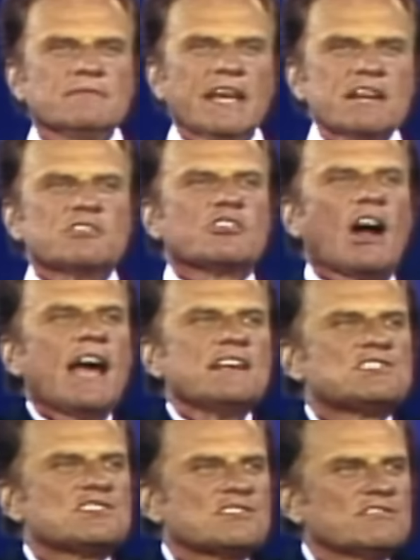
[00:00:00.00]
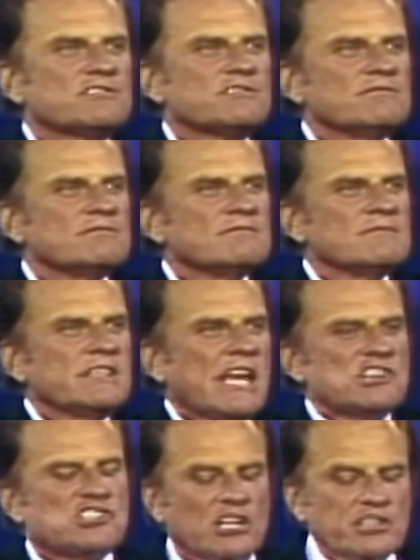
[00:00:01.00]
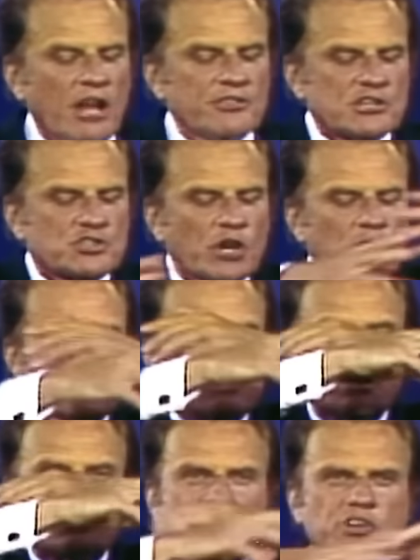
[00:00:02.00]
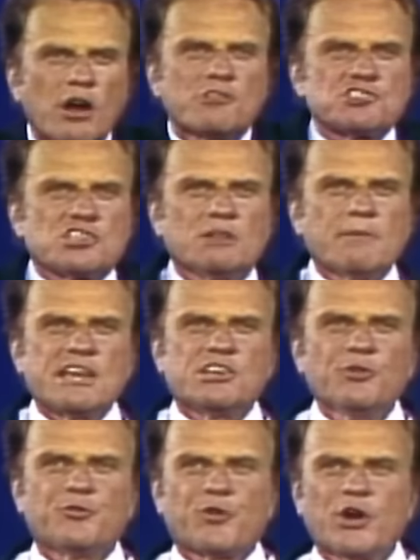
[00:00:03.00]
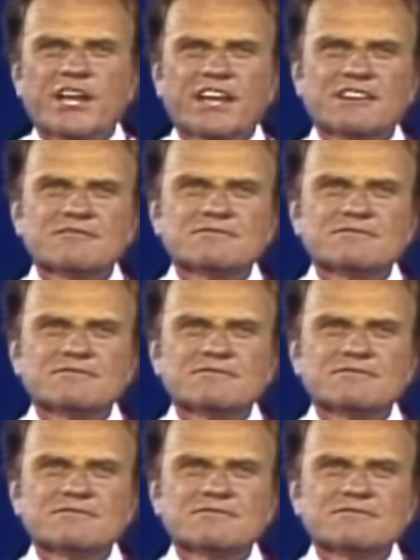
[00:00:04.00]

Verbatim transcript: in Christ. Ye shall know the truth, and the truth shall make you free.